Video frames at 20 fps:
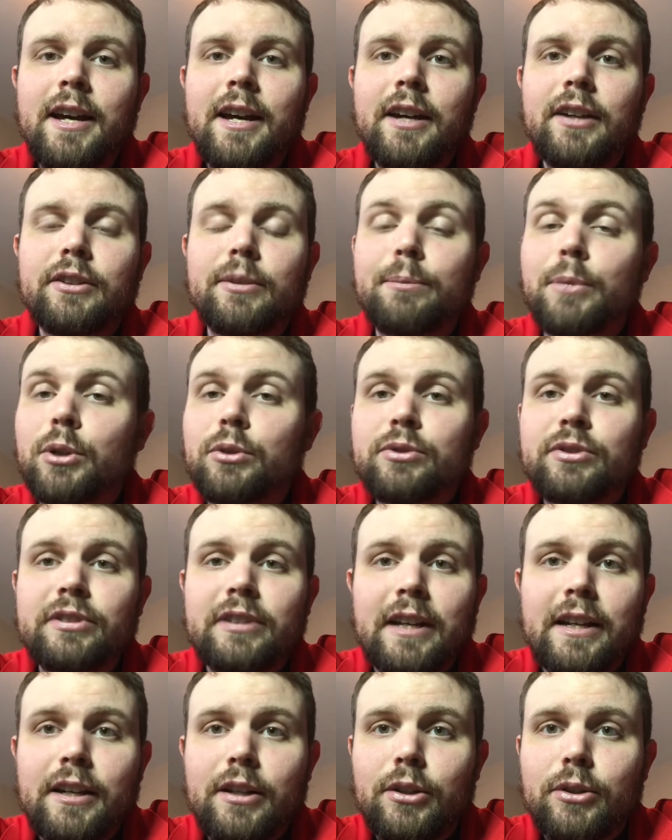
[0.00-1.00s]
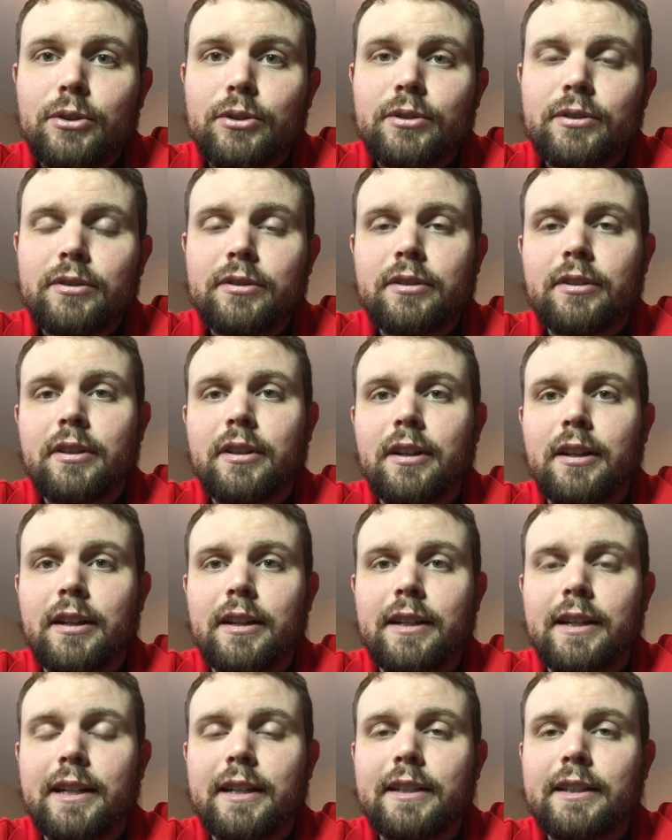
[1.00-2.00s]
most sales
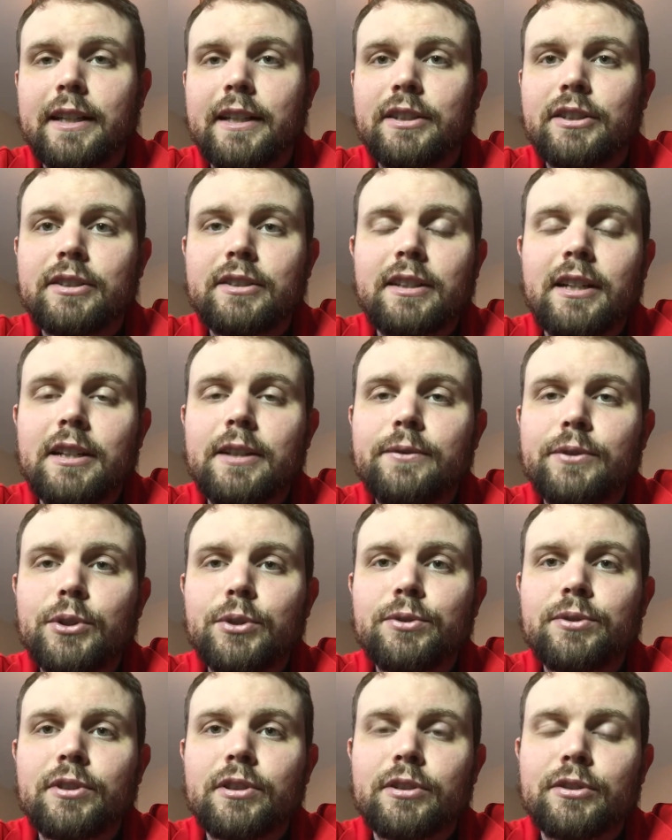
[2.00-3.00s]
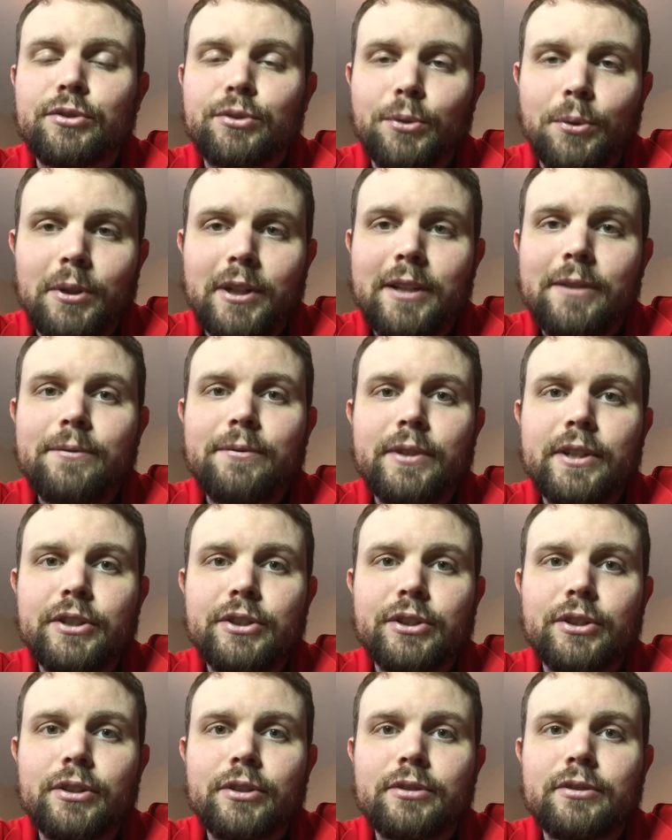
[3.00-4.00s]
and just kind of use the sorting
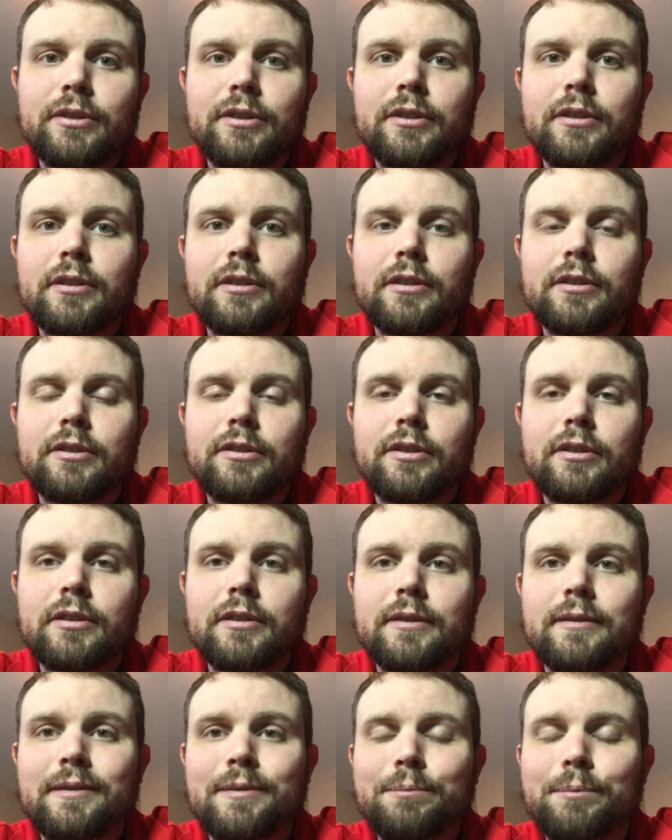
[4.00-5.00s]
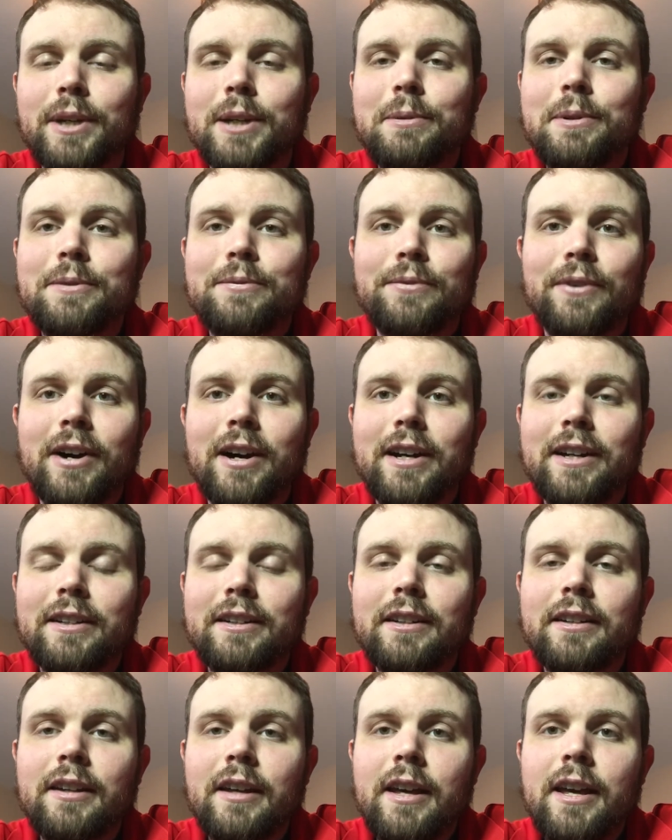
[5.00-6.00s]
feature to maybe
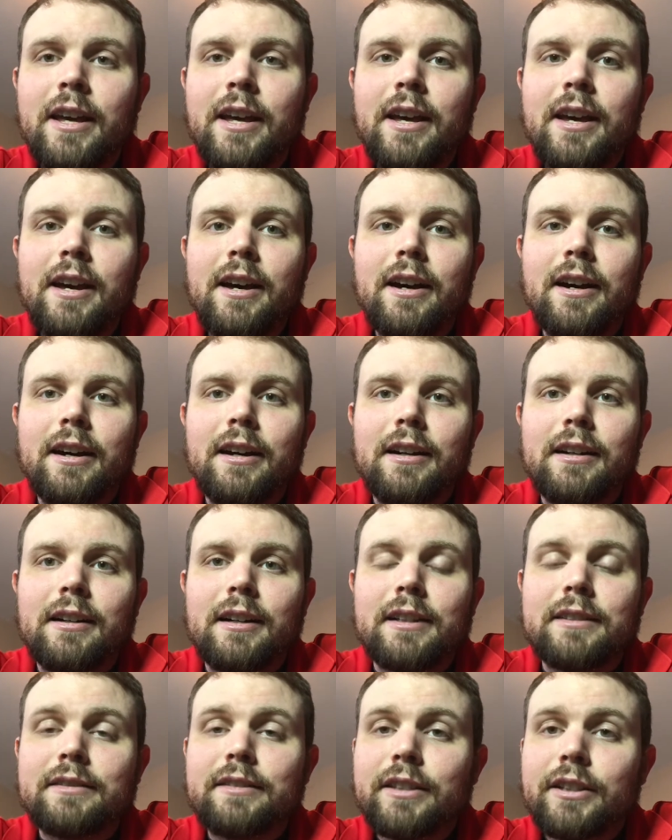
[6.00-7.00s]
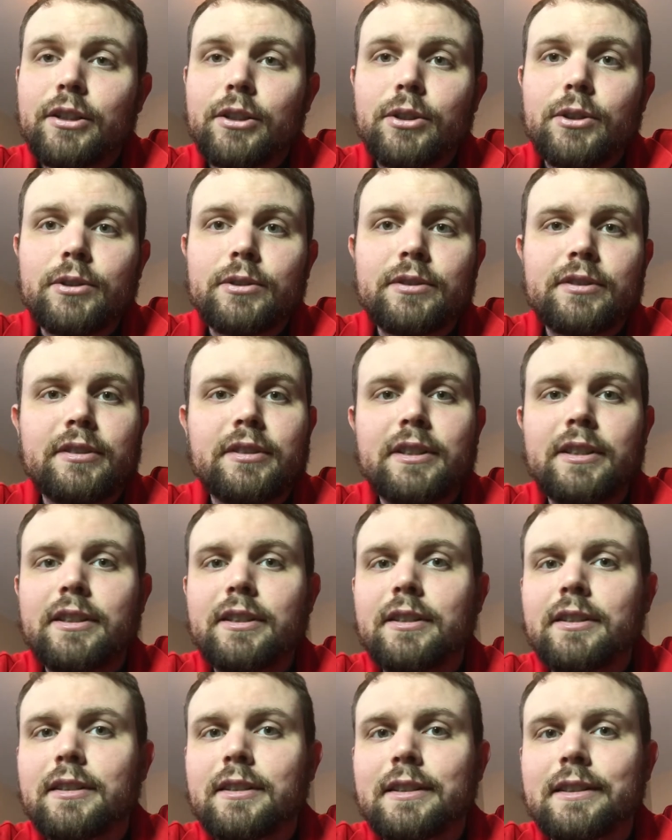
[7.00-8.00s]
find a deal,
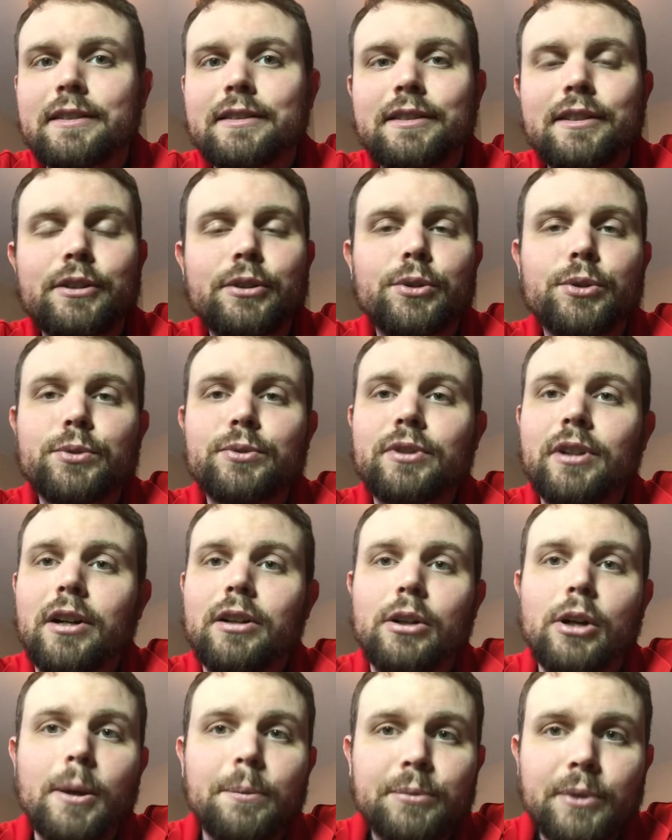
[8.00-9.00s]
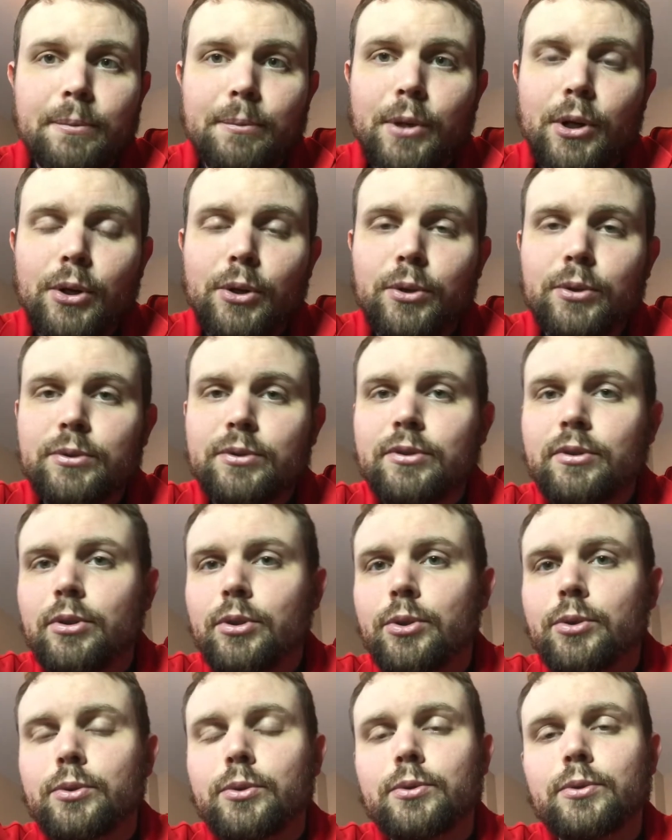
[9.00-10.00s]
see who's gone up the most,
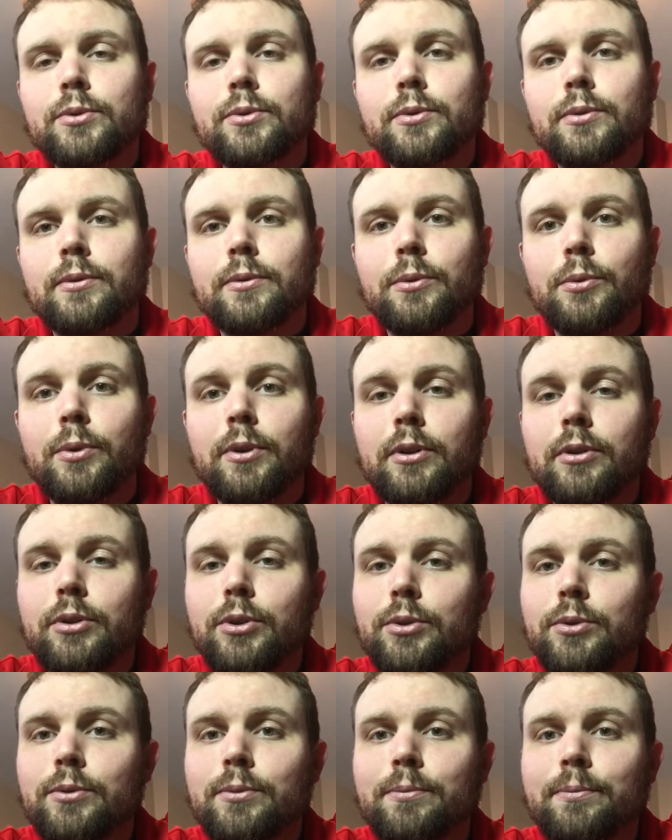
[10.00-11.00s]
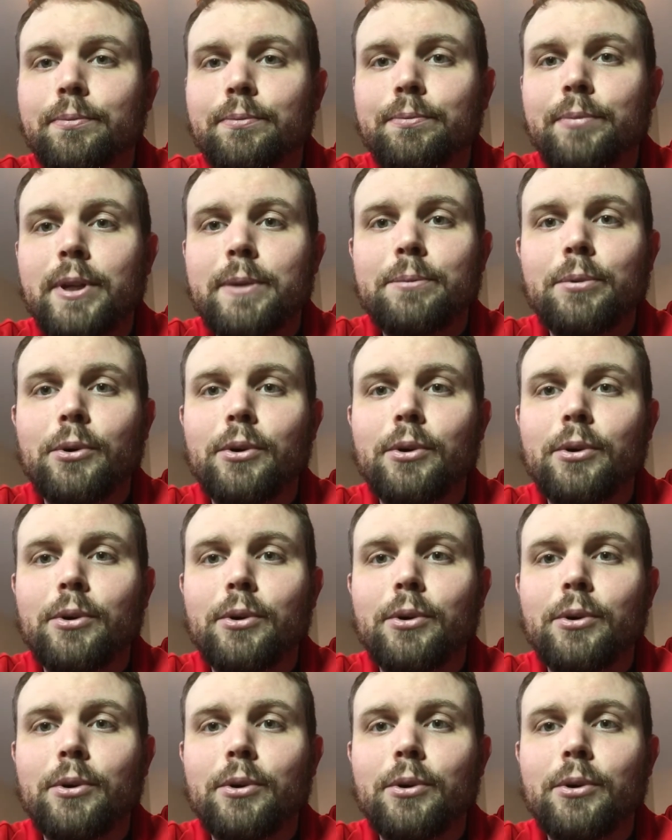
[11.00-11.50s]
who people